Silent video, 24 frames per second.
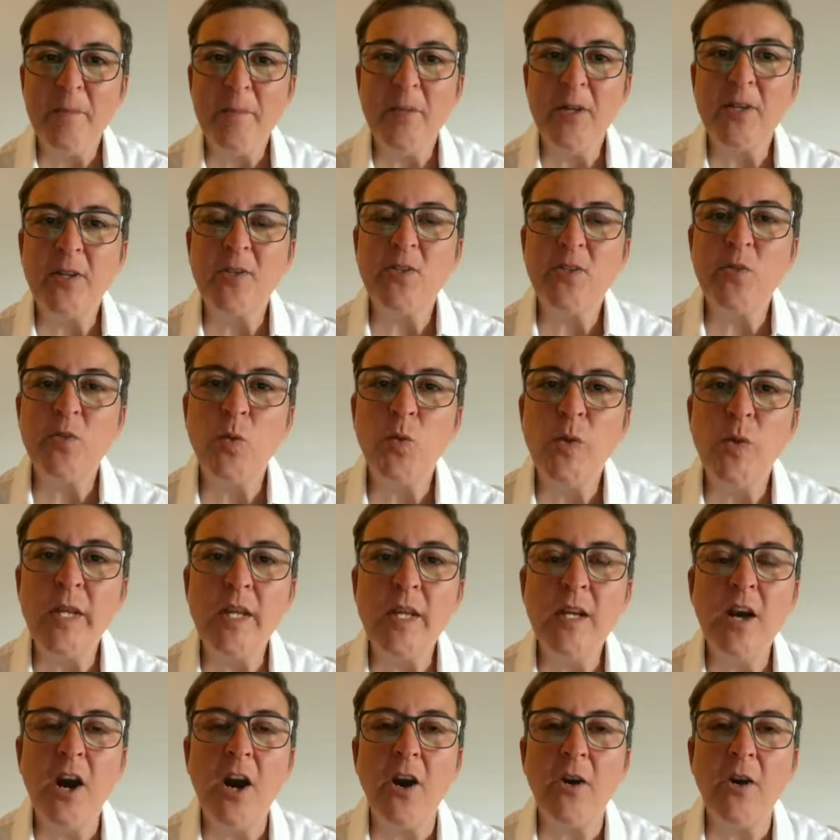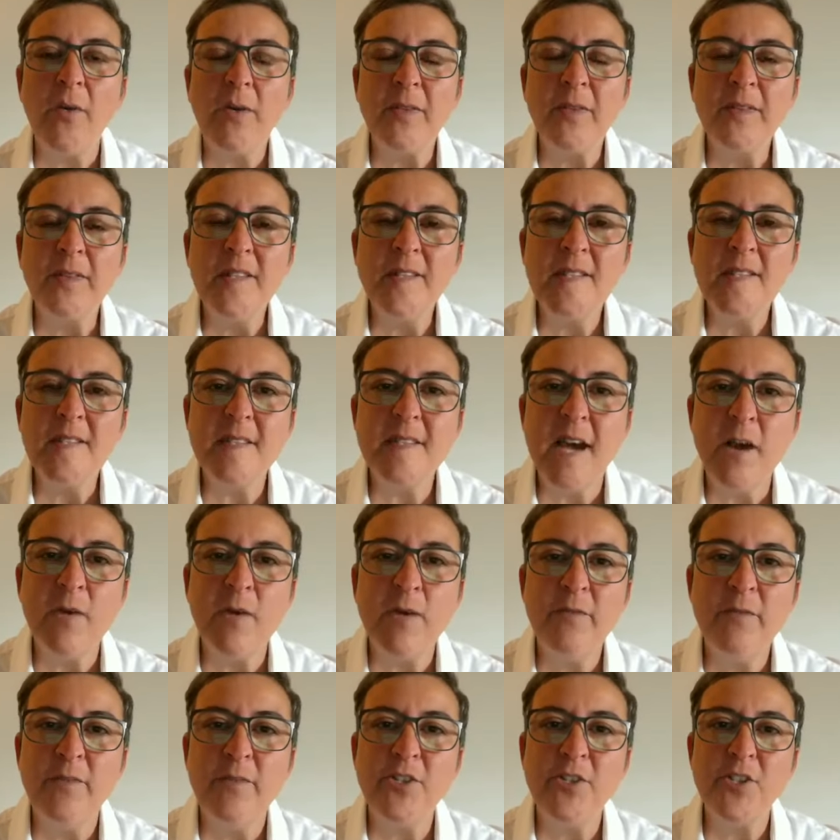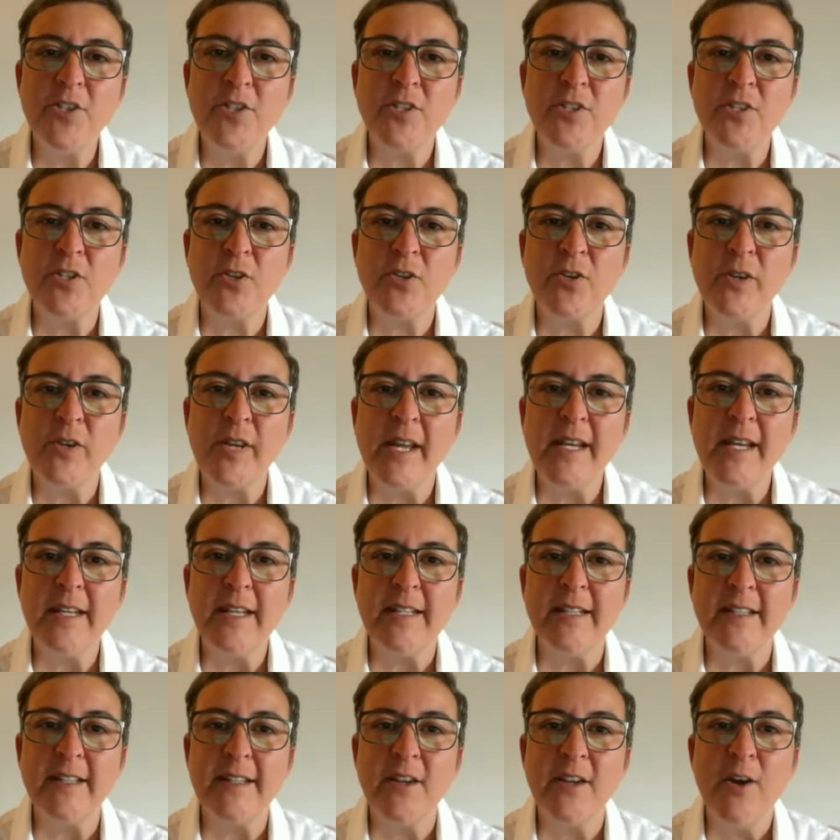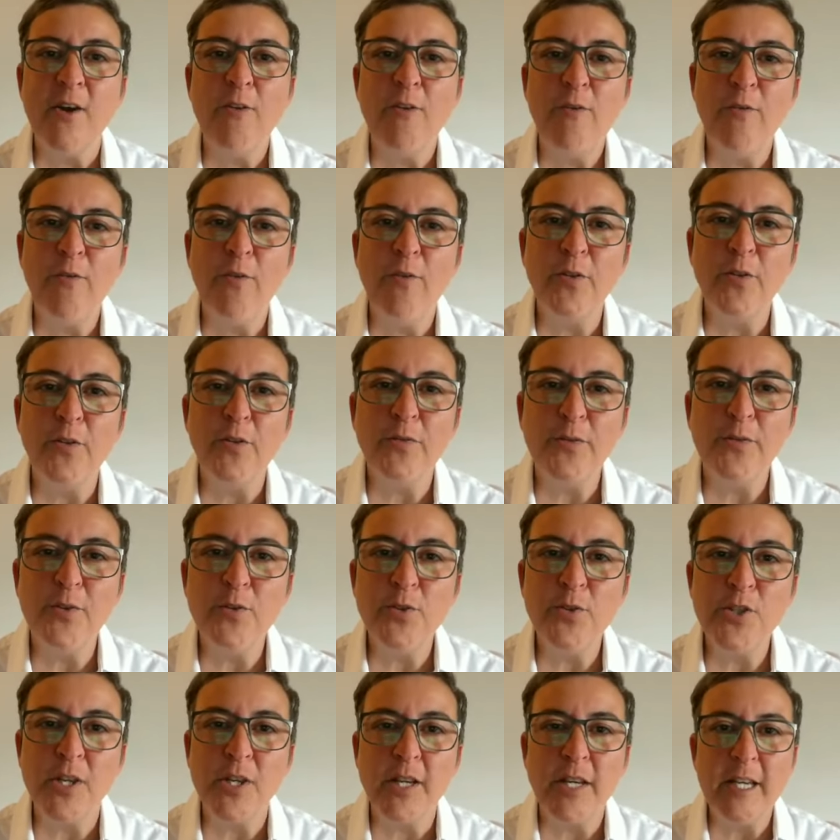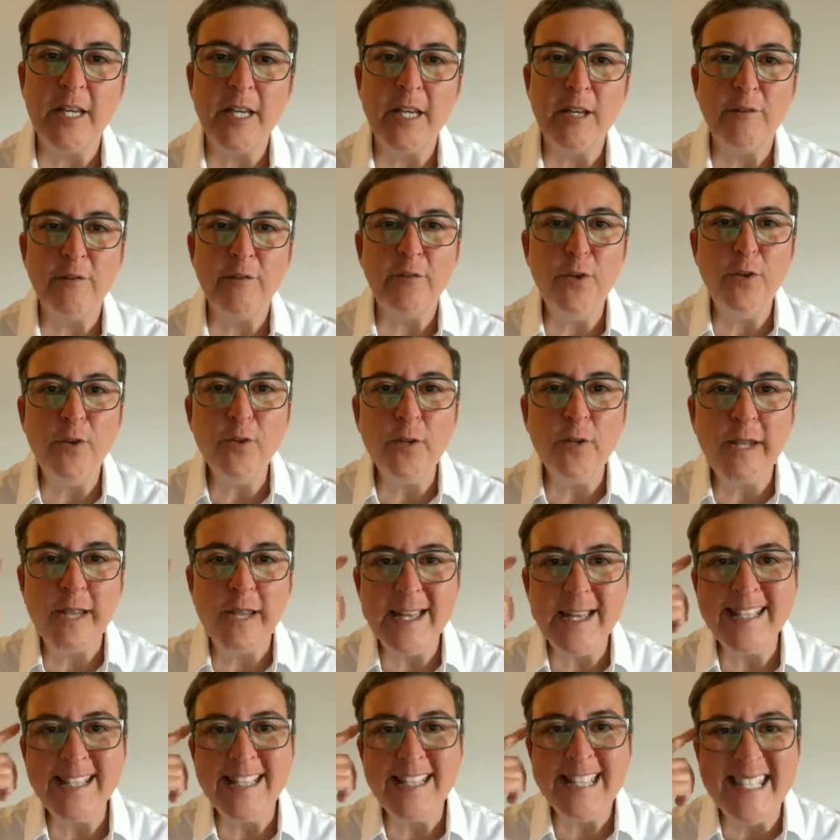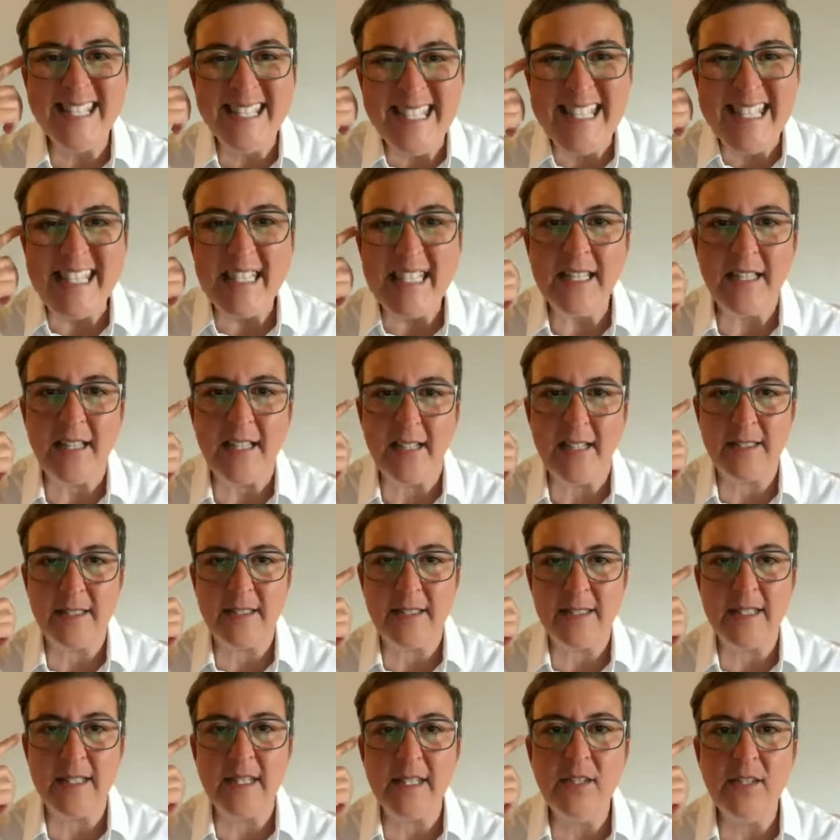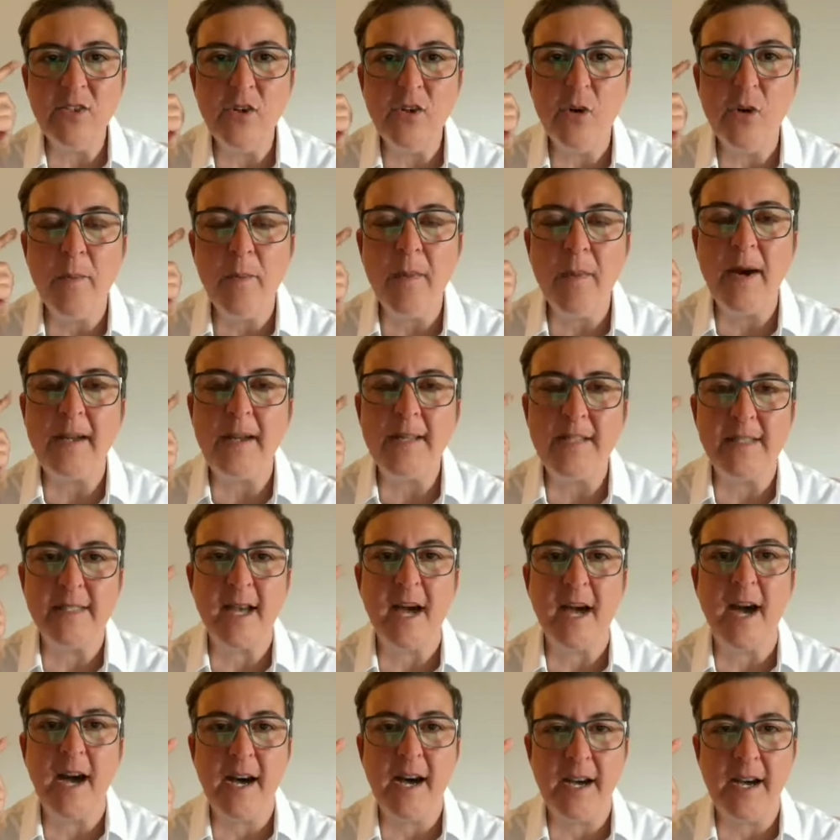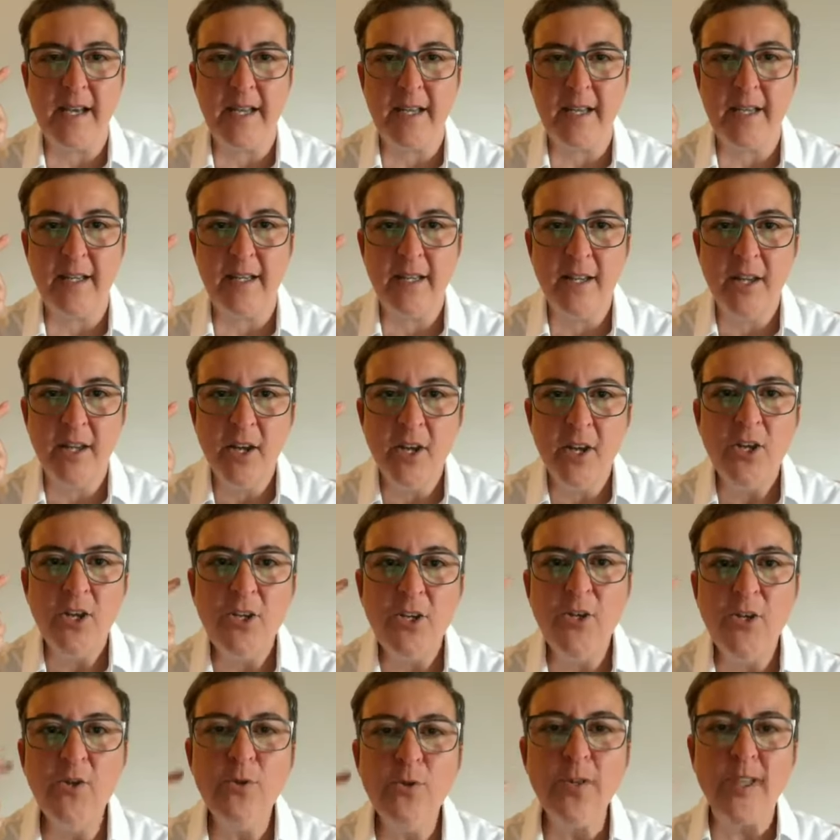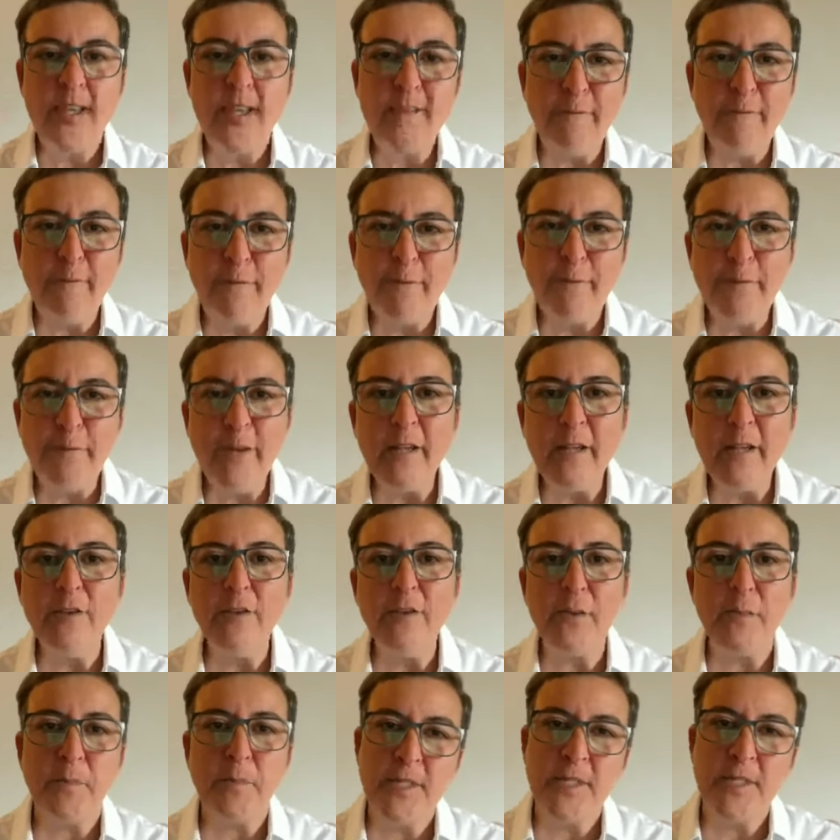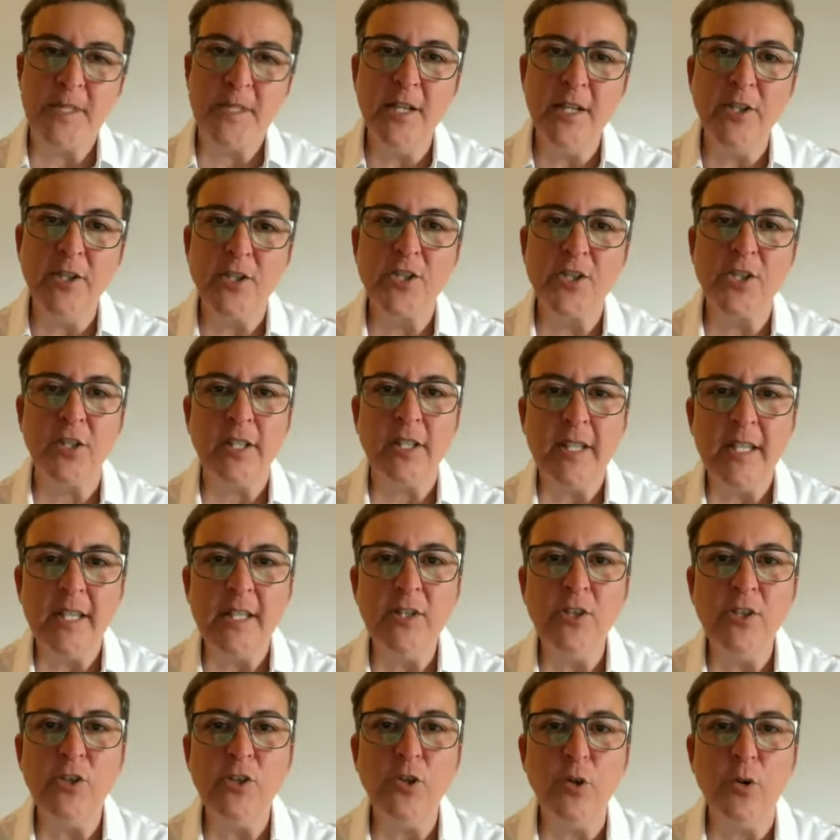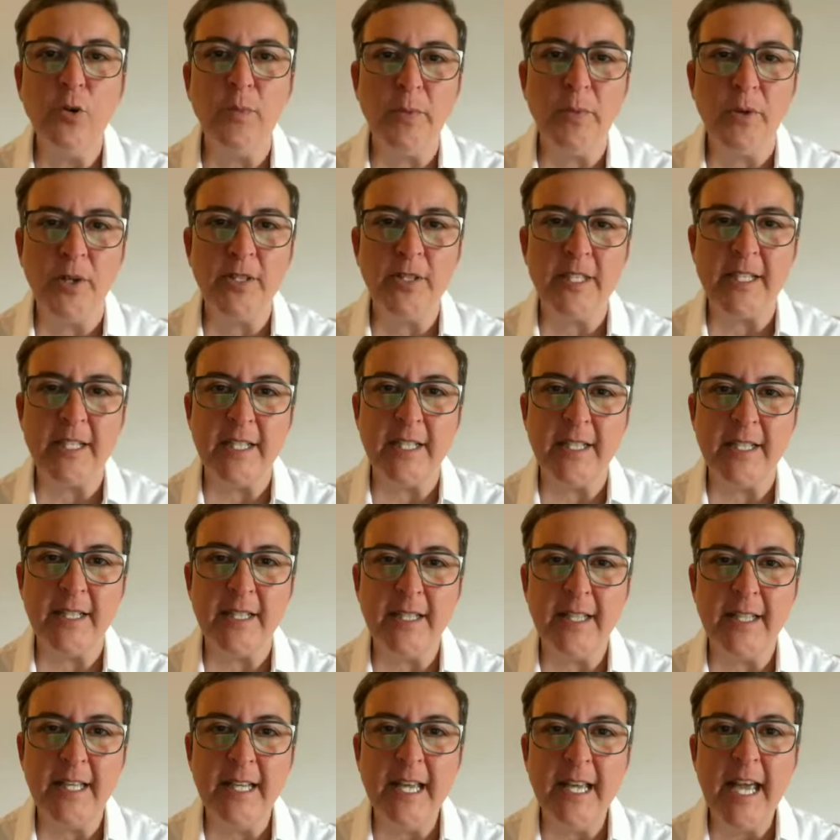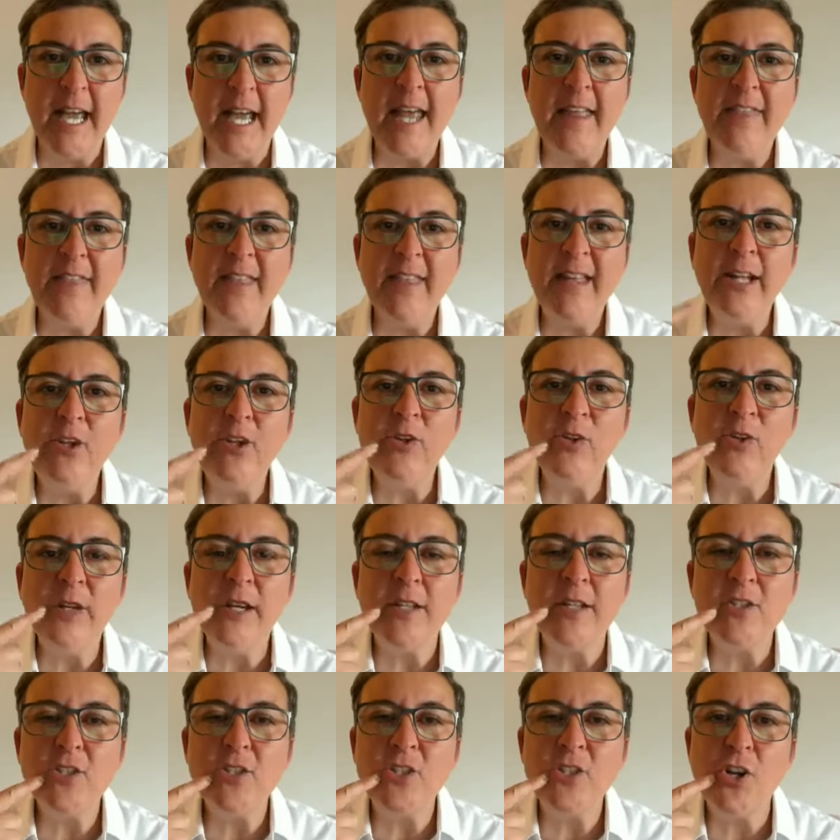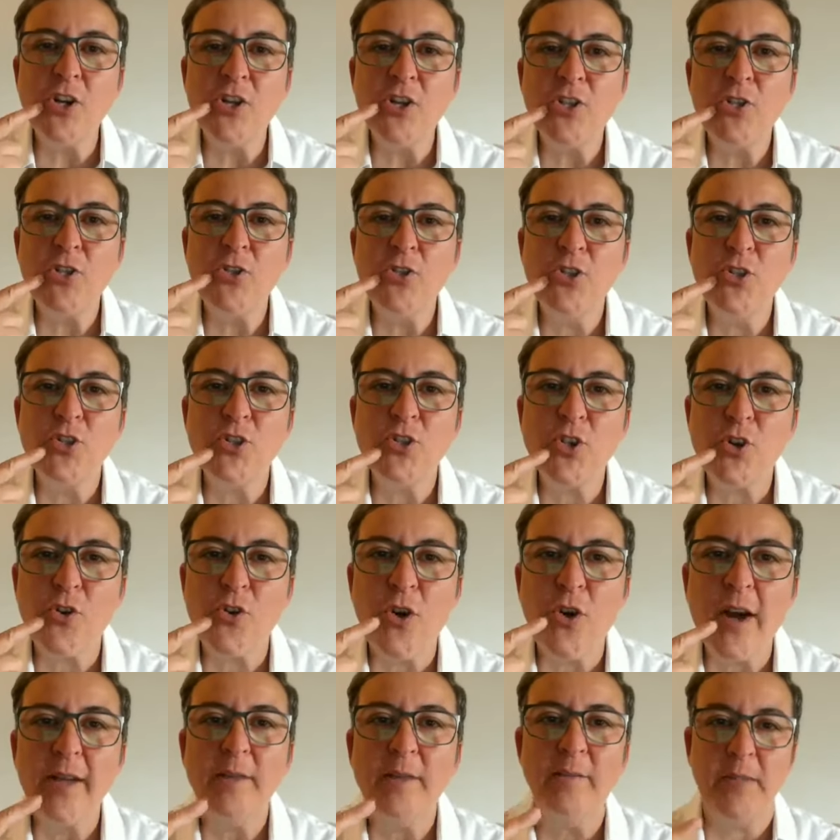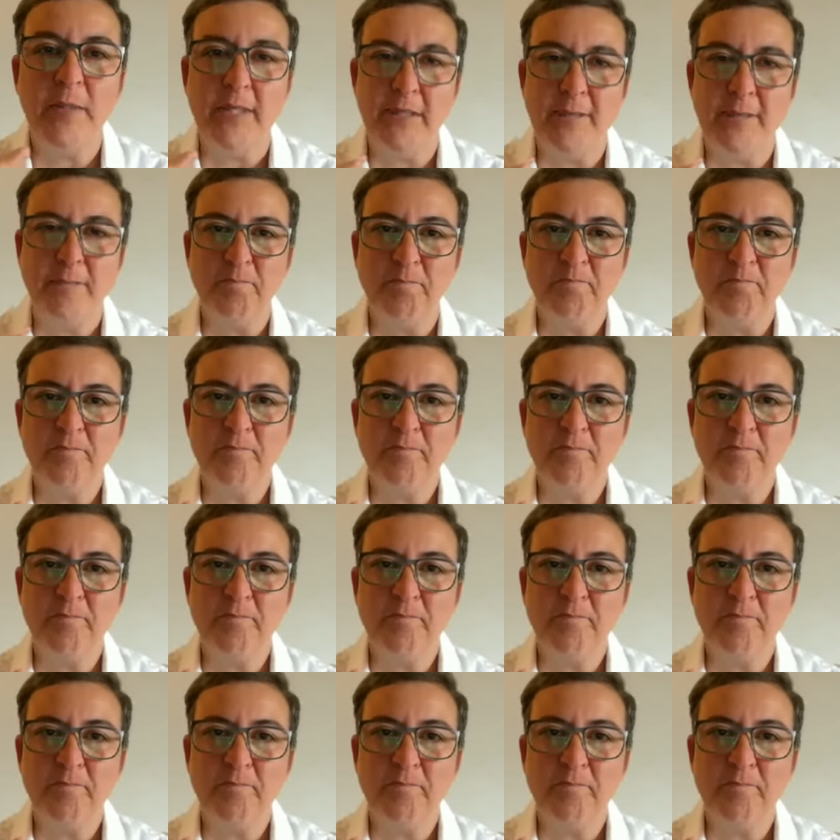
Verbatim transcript: because we are. This is how a vision is created for the future. If you can see it in your mind's eye, you can feel the potential in your body and then you can start to describe it.